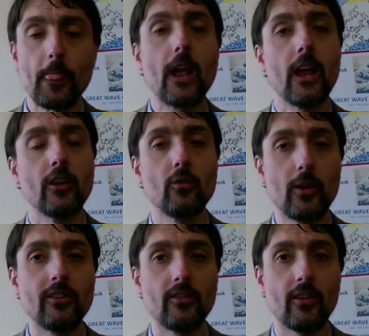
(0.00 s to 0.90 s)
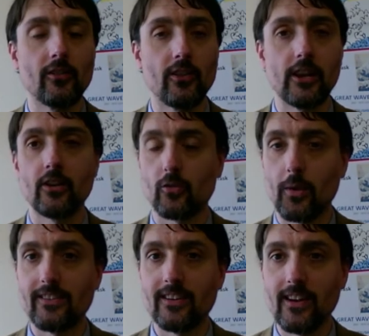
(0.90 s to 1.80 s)
In 2017 and
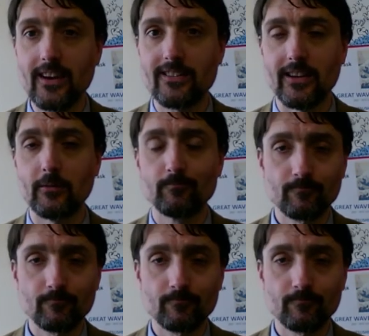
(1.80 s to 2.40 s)
2019,